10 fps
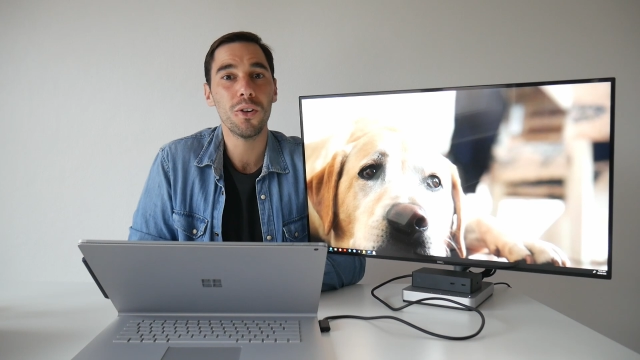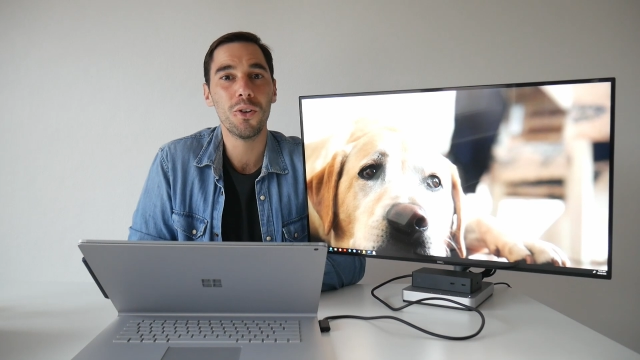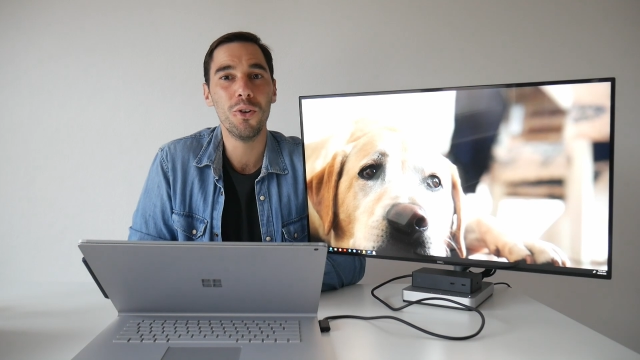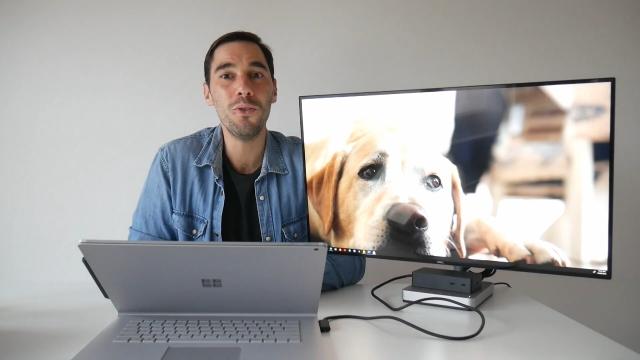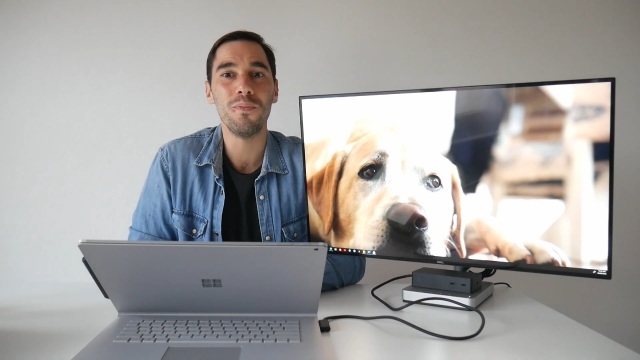
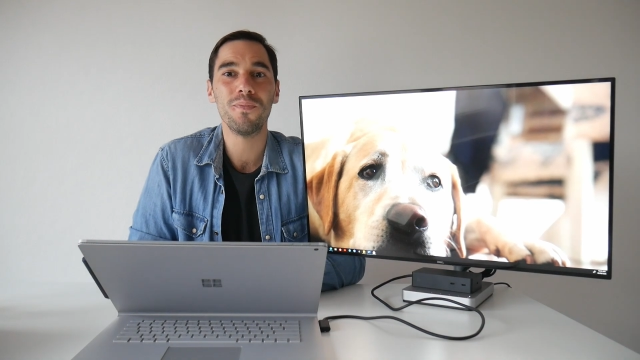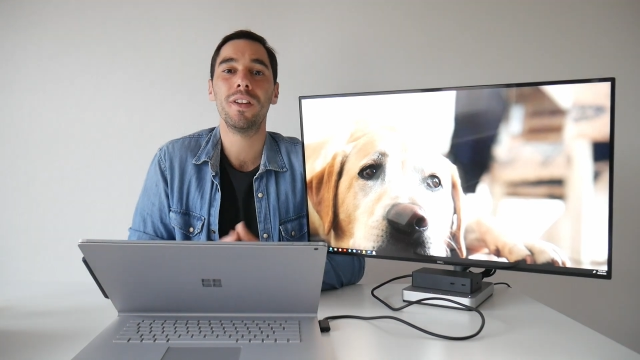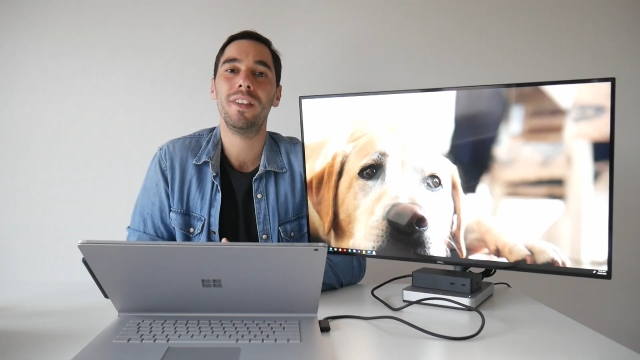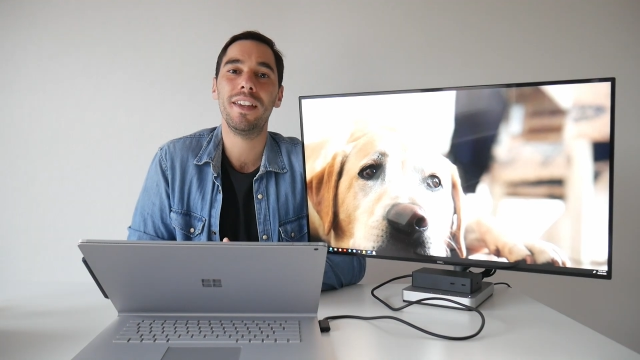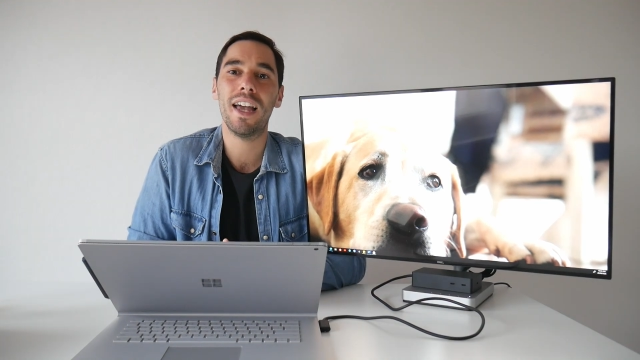Cool,
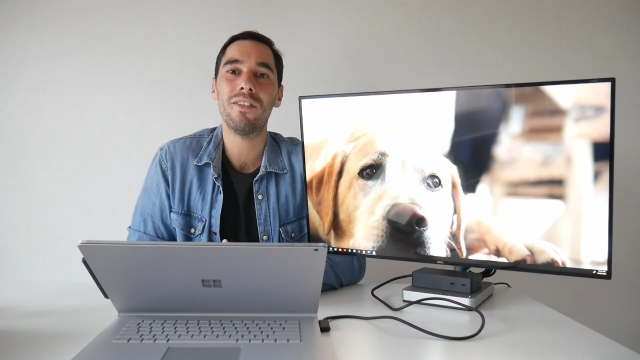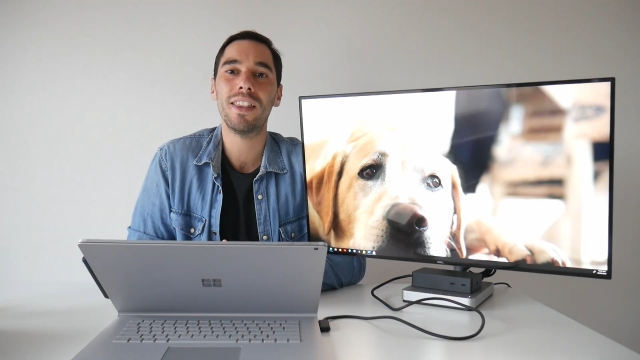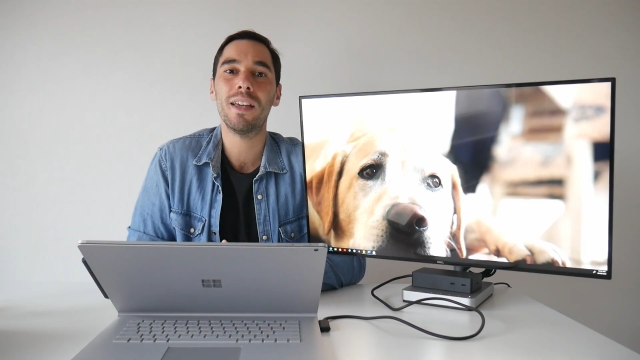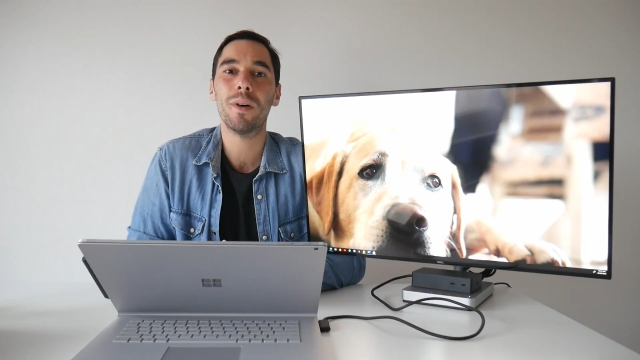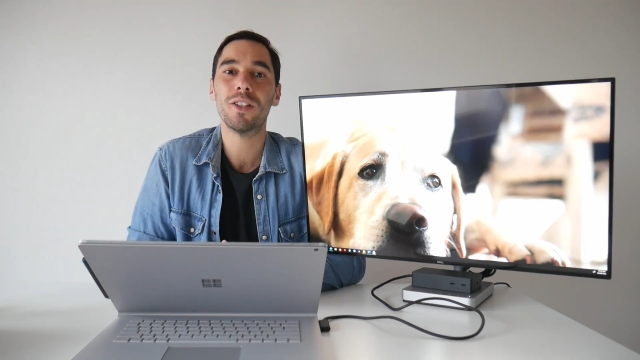and there you have
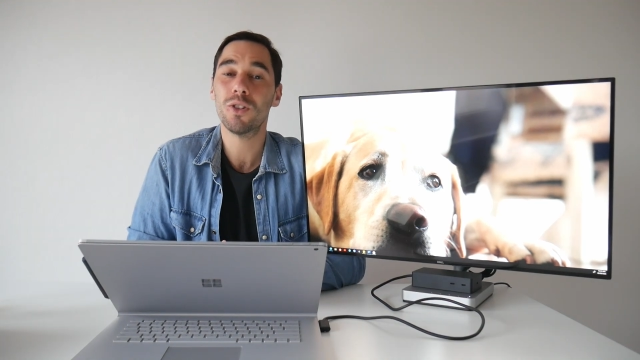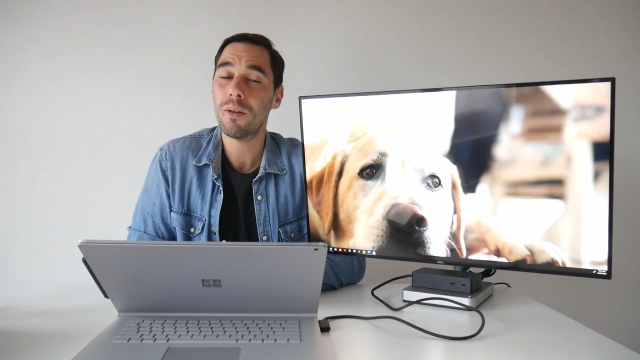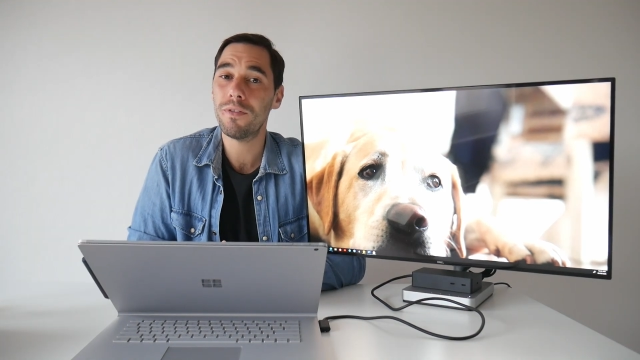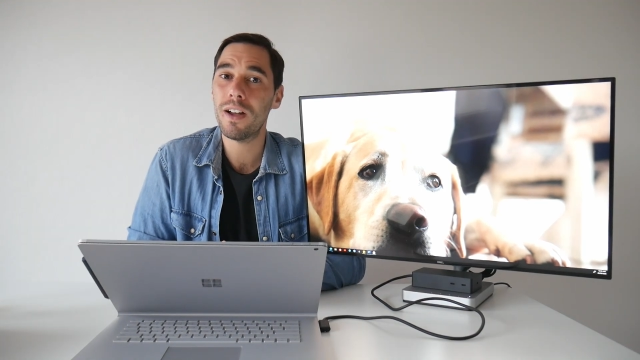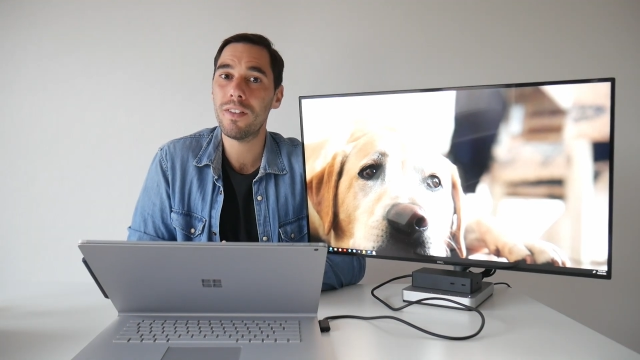it. They're my
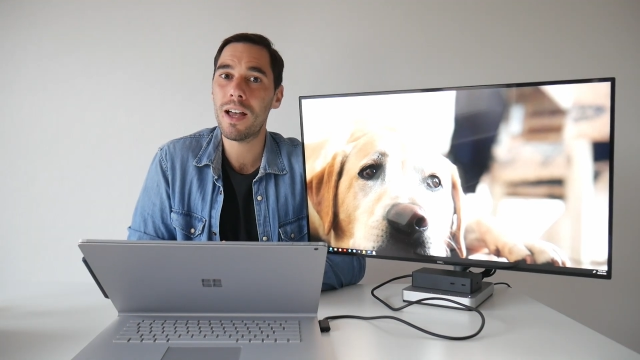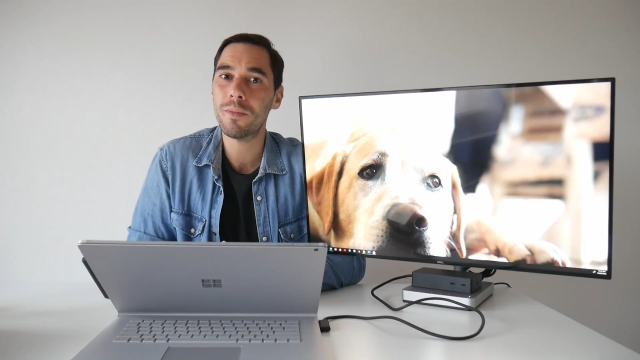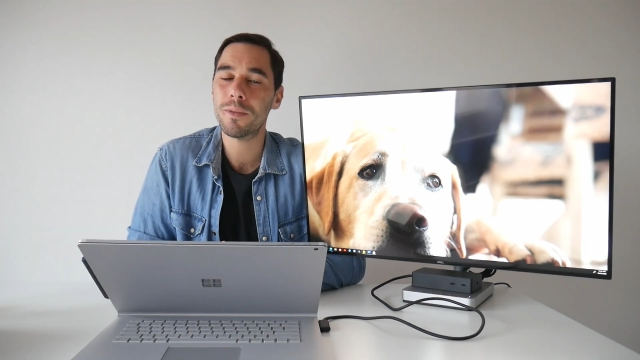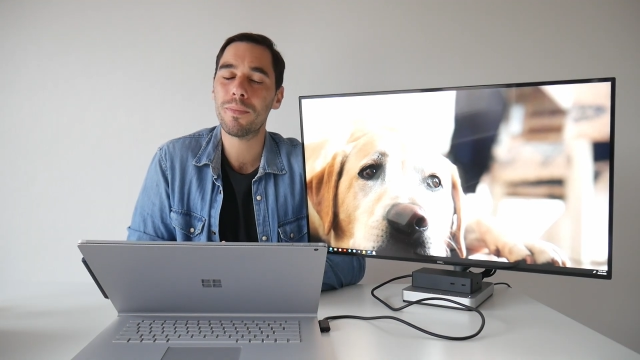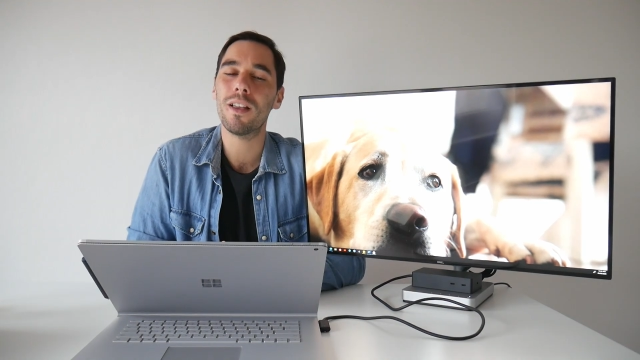top 5
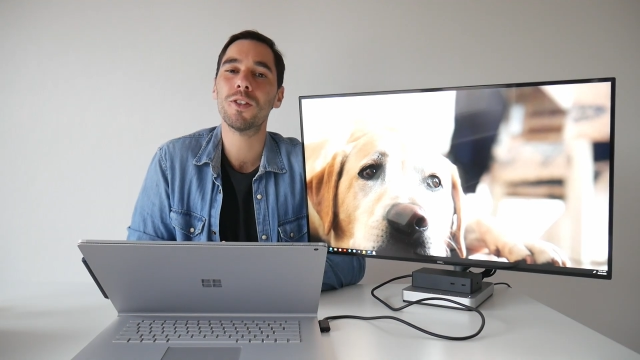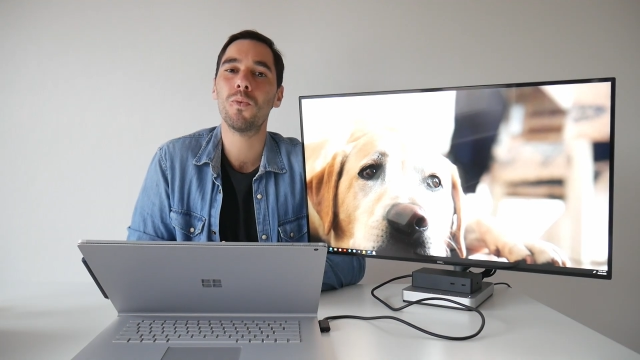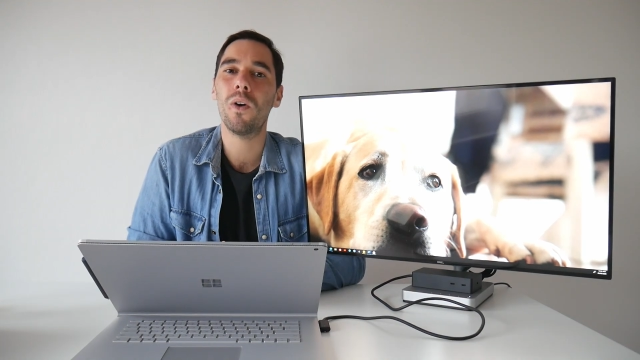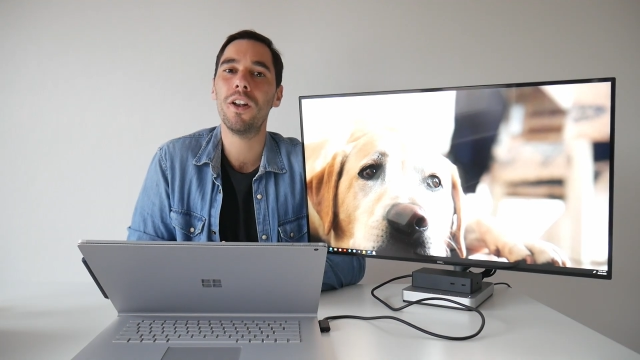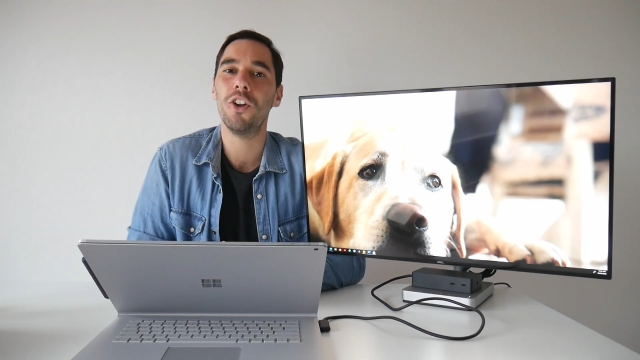apps
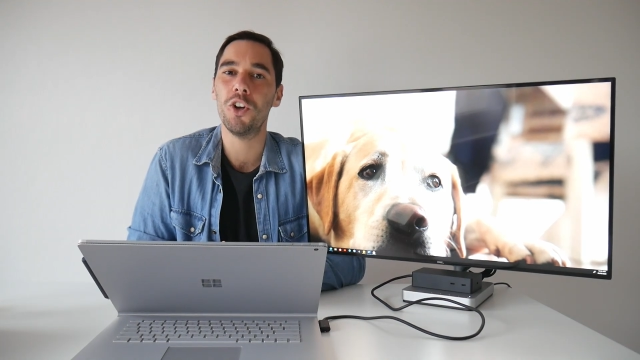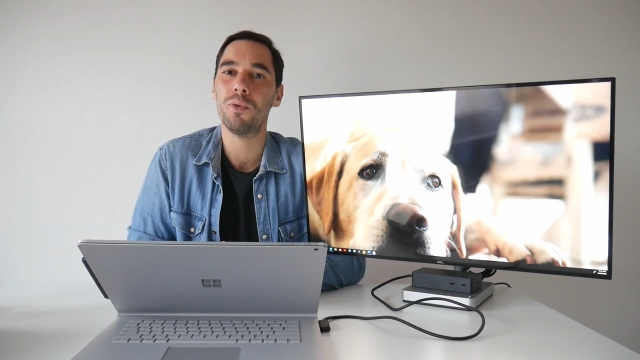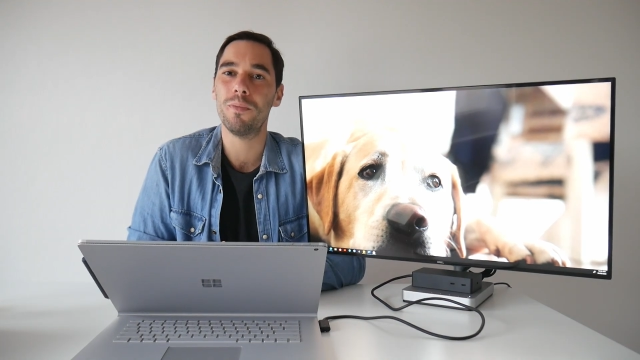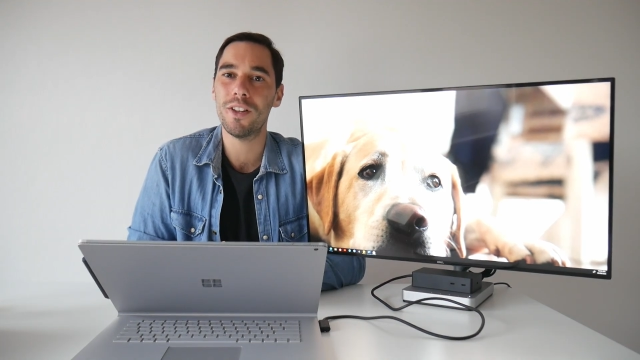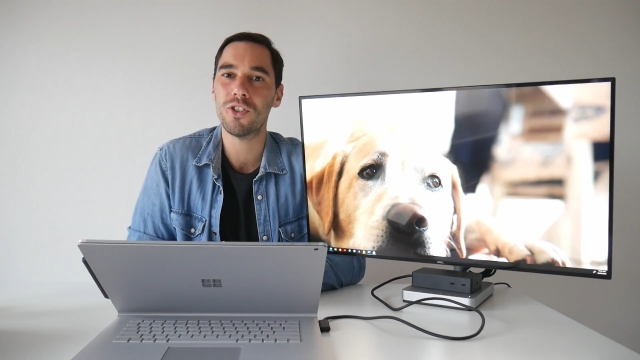plus one
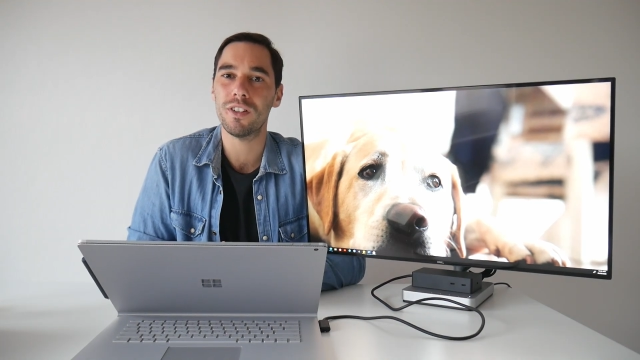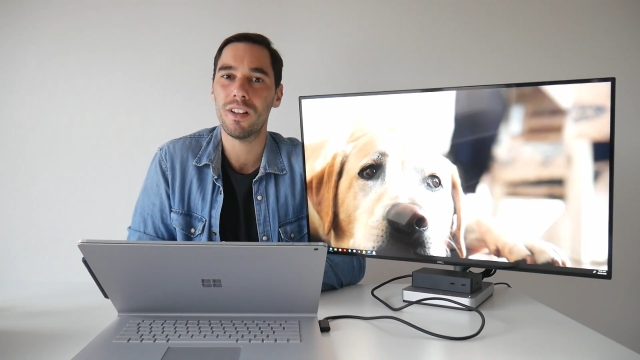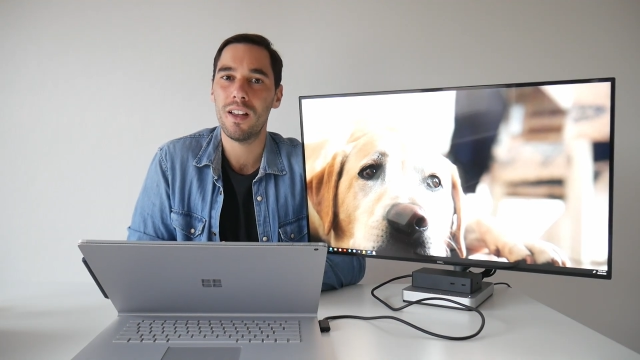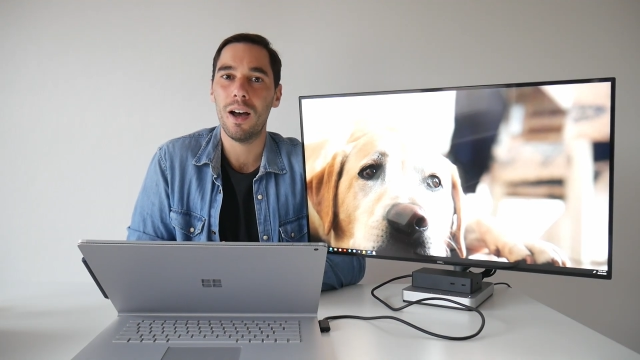notable mention.